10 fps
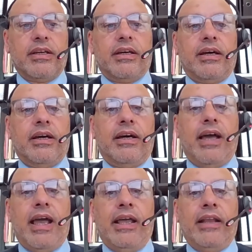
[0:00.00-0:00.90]

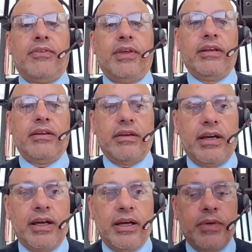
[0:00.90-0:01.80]
and then
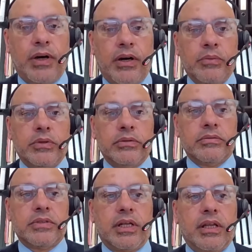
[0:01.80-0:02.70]
I will
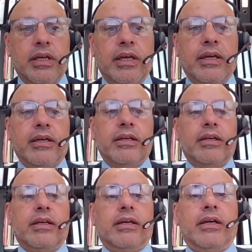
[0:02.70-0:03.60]
declare
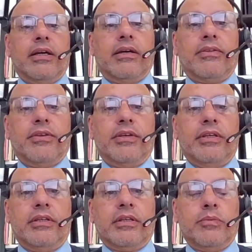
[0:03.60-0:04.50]

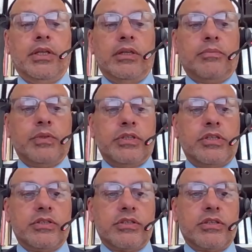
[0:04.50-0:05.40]
the committee
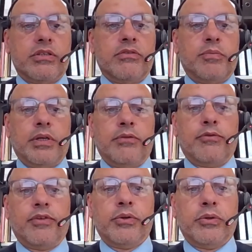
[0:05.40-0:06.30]
positions to have been
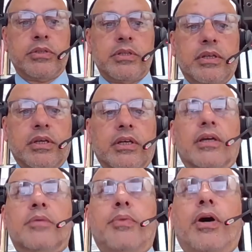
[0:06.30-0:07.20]
filled
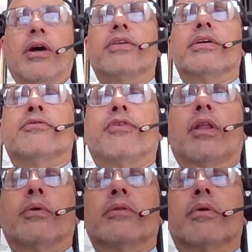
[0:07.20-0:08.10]
by the
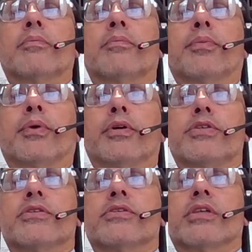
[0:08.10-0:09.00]
following
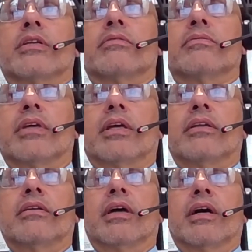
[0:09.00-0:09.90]
persons in
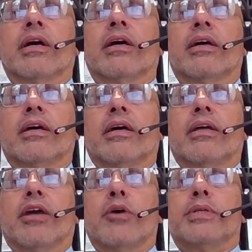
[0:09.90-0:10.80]
no
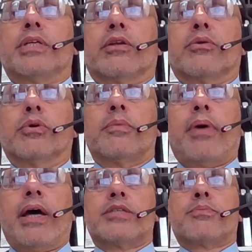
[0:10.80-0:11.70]
particular order:
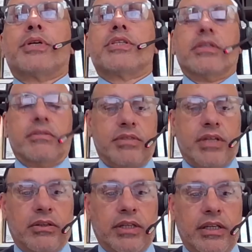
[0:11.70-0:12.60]
past President
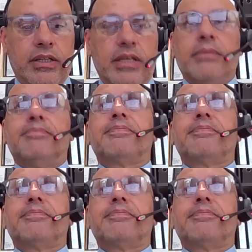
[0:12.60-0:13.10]
Dale Kennedy,